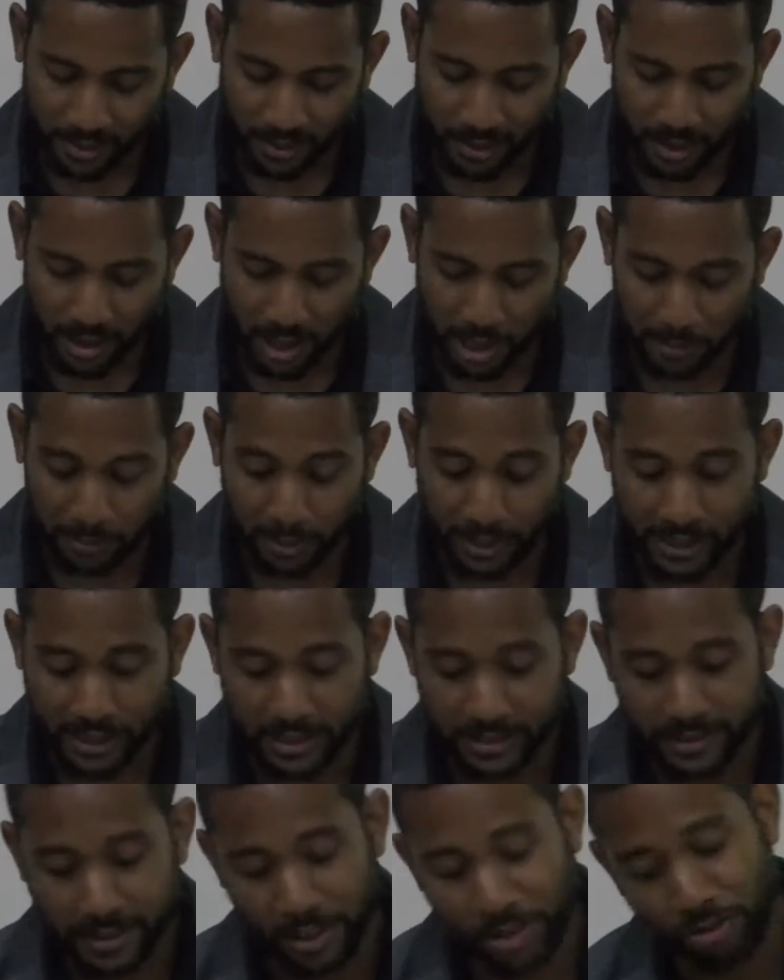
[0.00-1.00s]

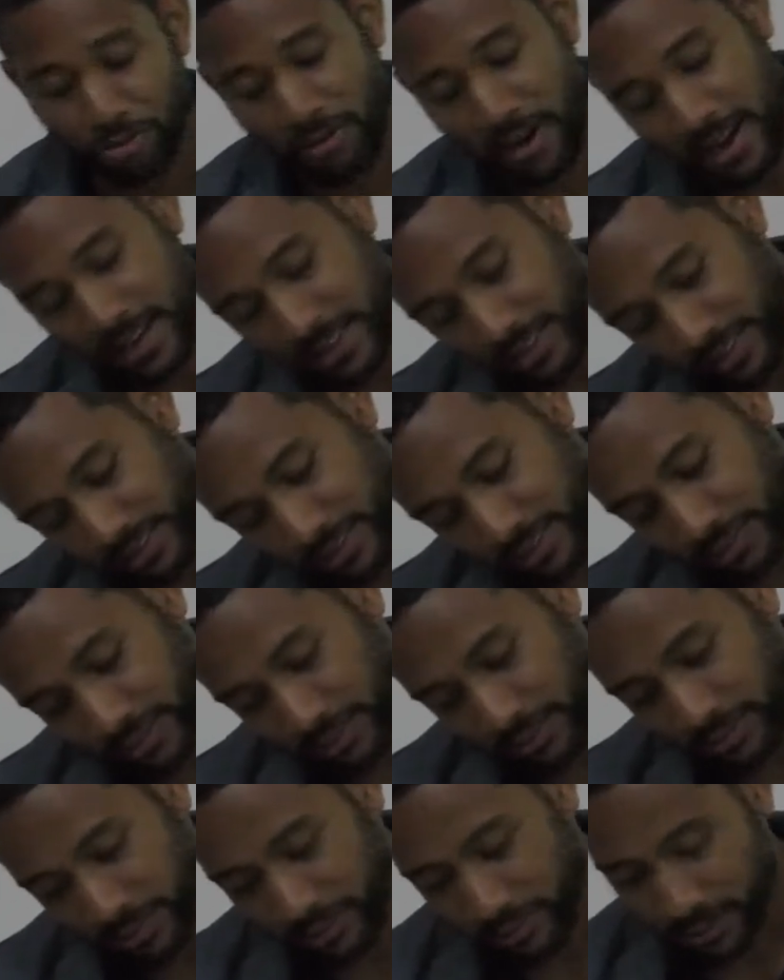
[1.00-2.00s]
Leaning to the right
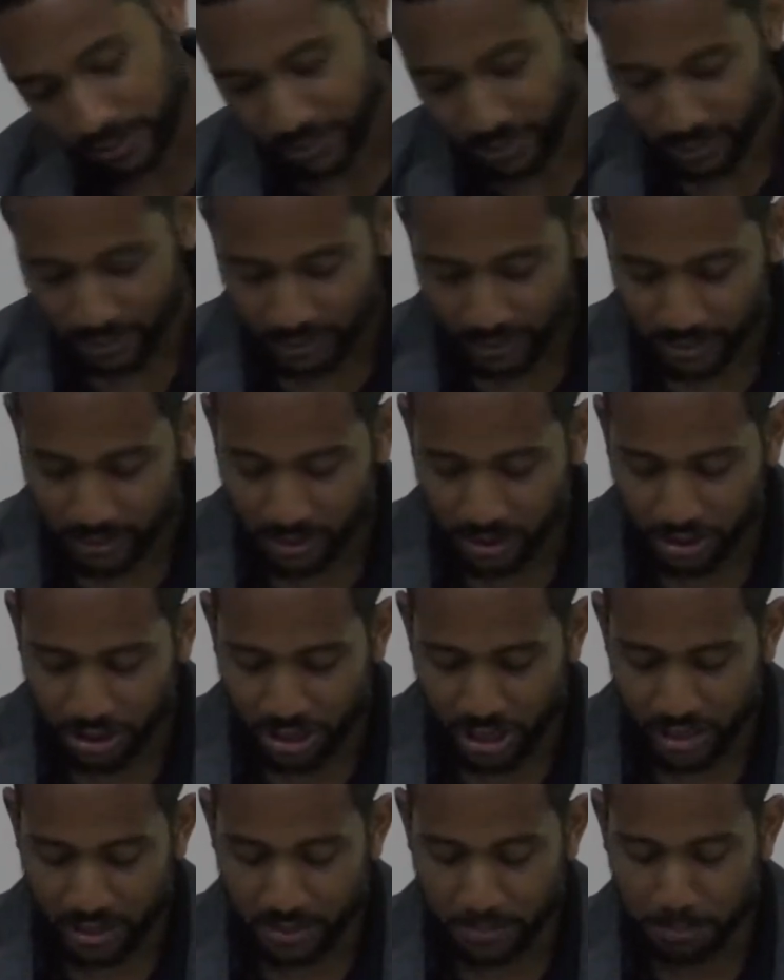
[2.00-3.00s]

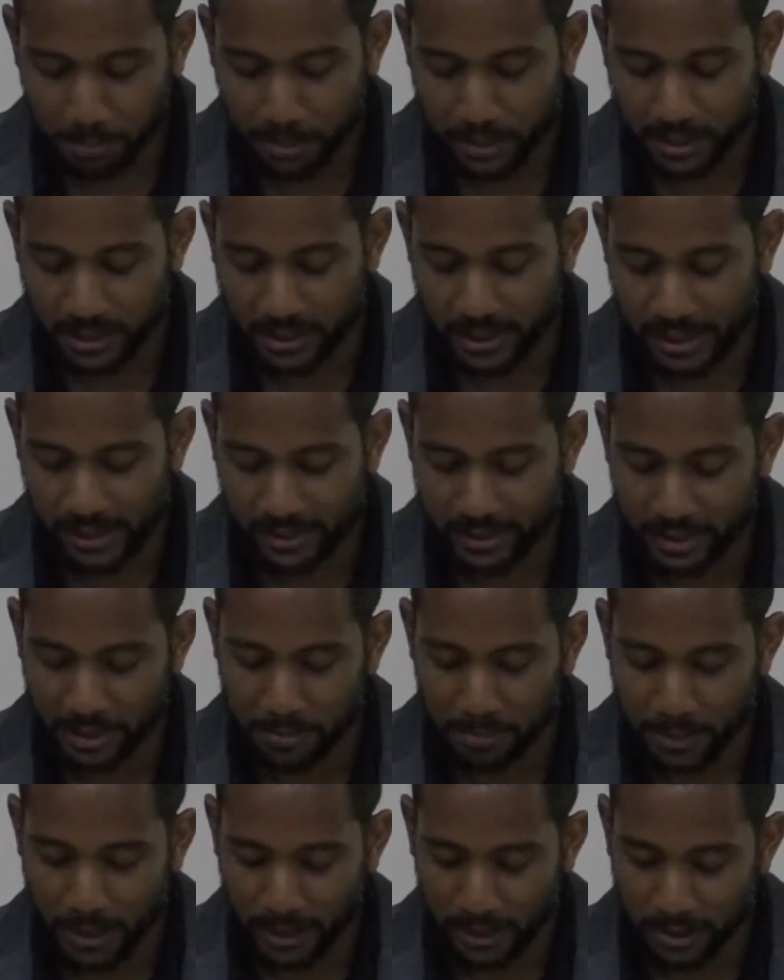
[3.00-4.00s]
suggests personality
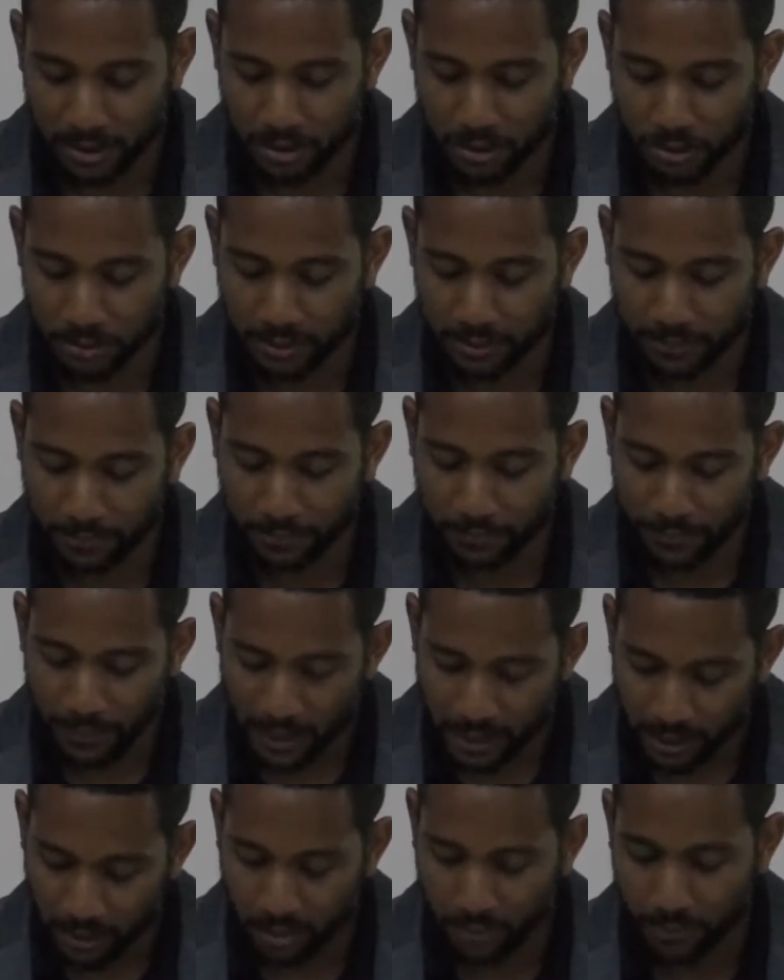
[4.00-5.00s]
imbalance due to
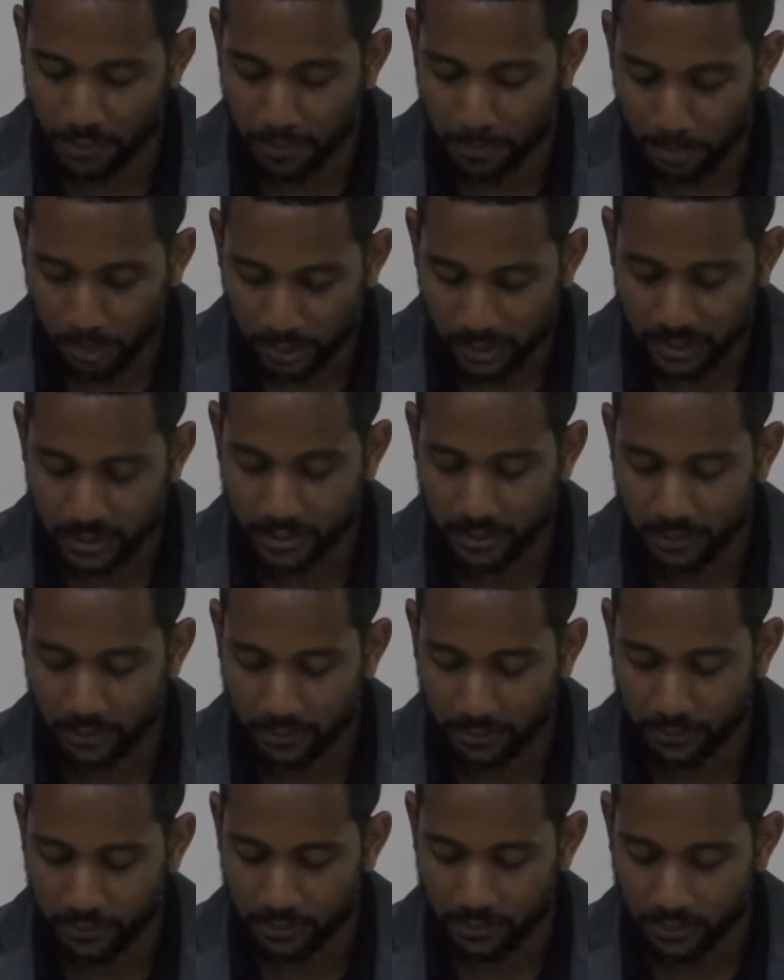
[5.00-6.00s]
fear of
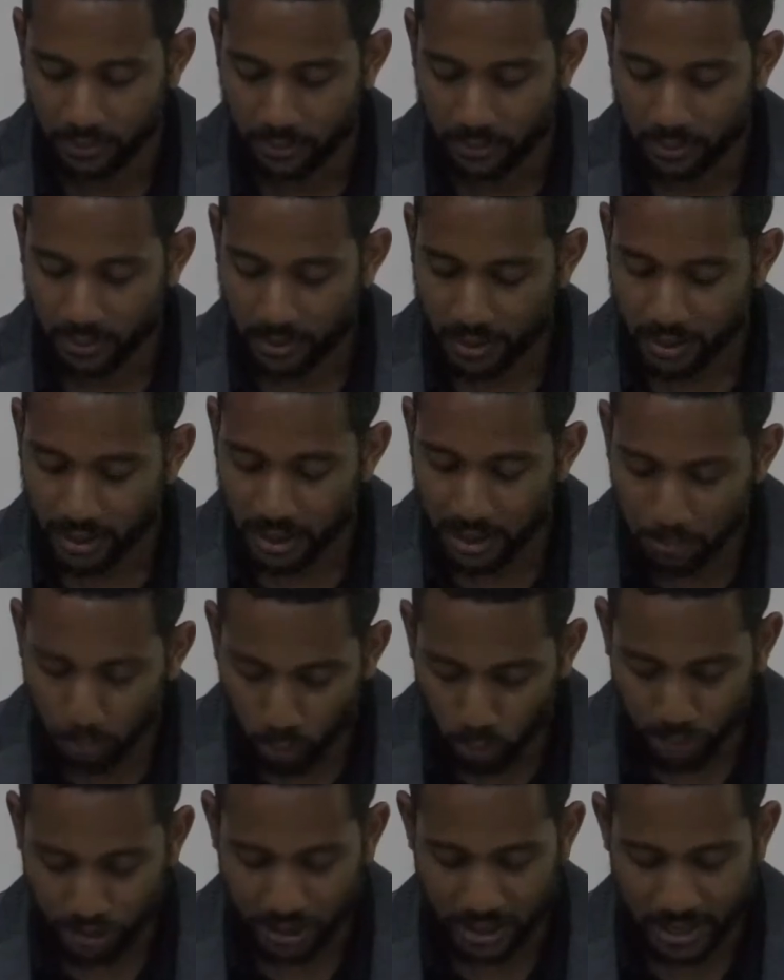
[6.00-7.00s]
impulsive
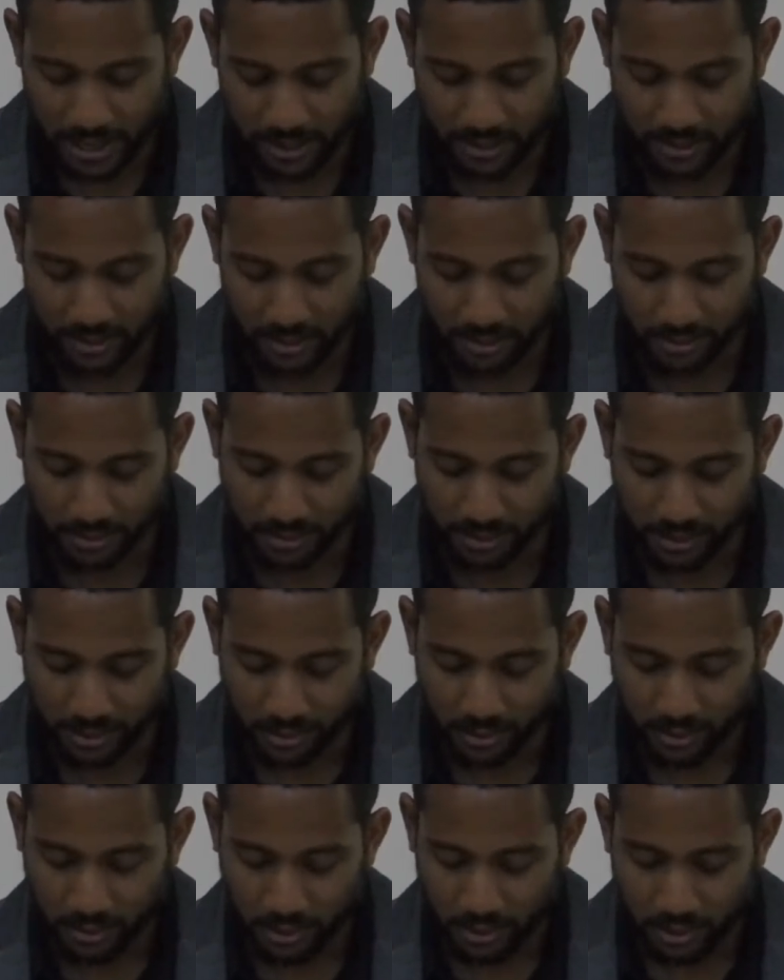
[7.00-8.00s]
emotionality
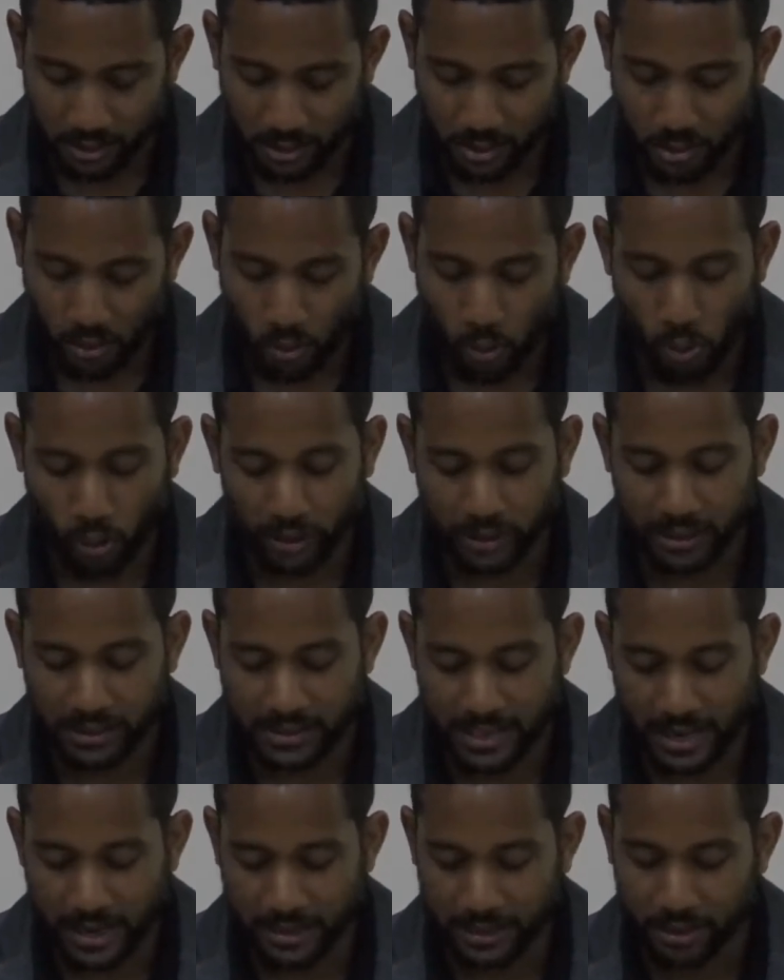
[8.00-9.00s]
or
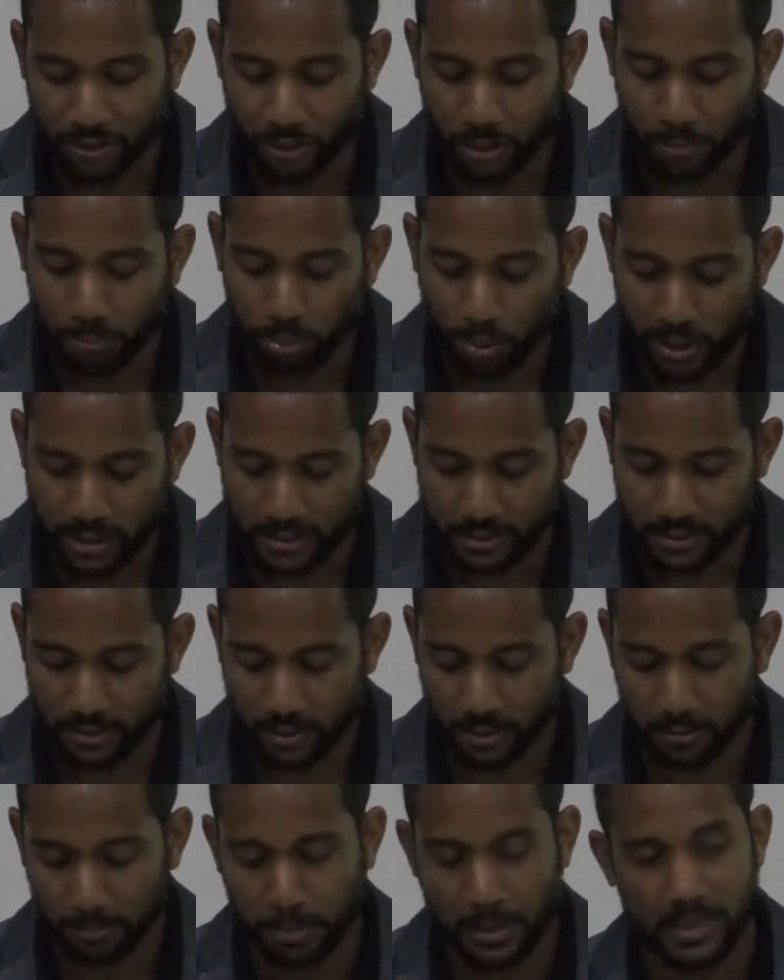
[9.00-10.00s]
desire to repress
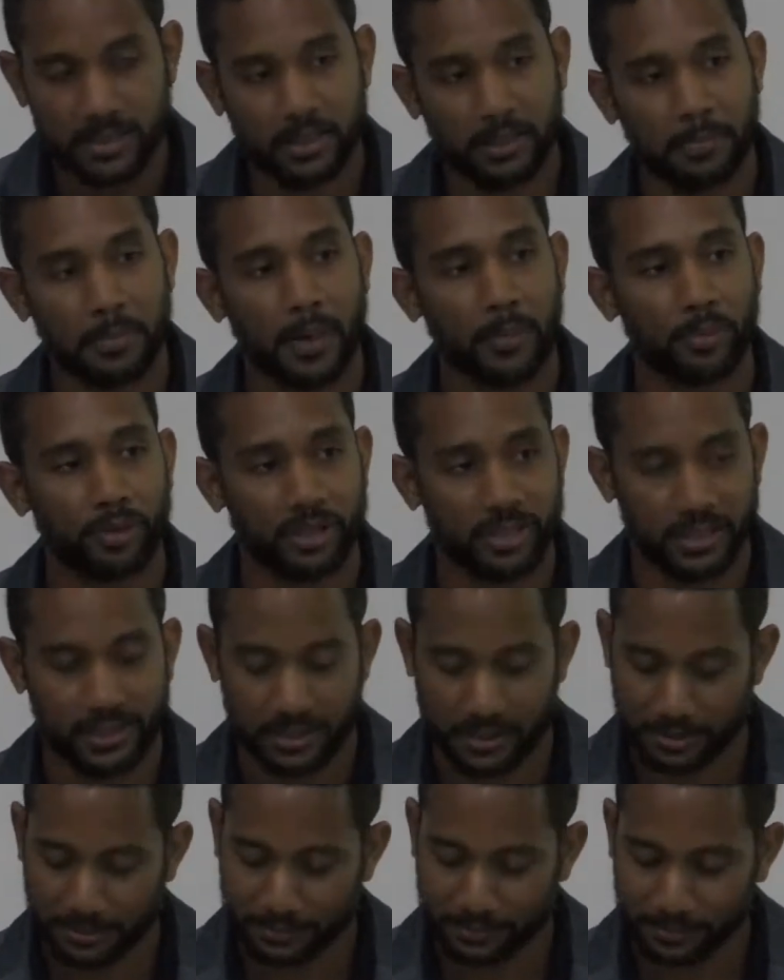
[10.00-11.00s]
unpleasant
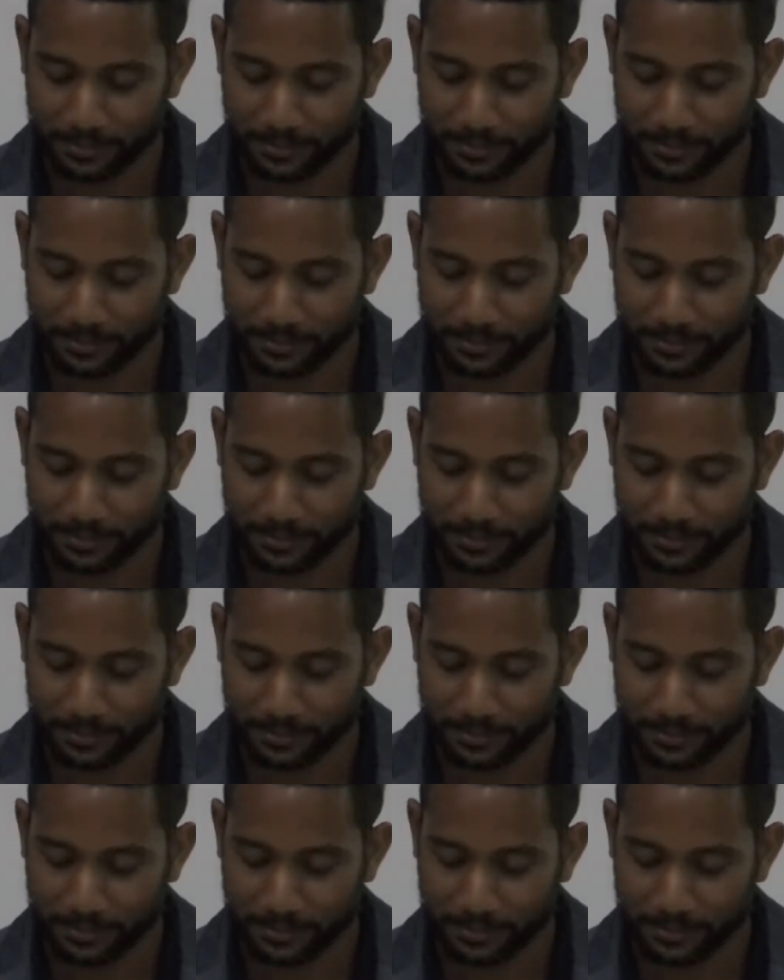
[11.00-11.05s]
memories.